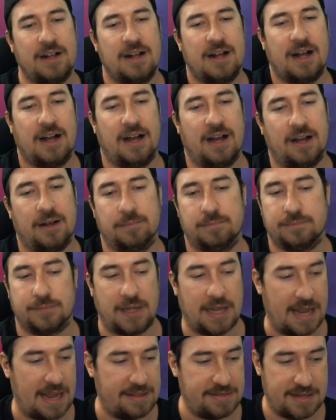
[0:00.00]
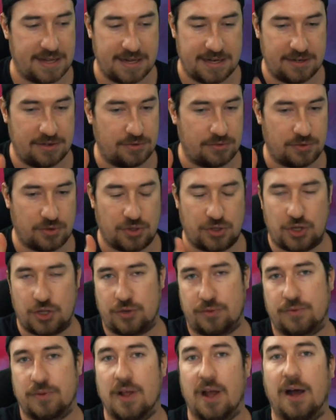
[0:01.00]
And then
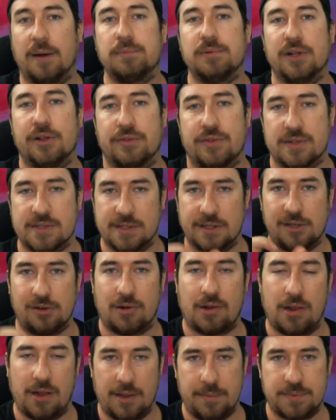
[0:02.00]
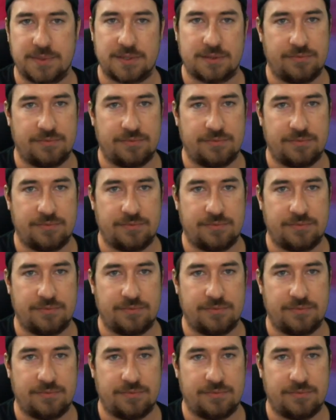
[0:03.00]
upload those little clips,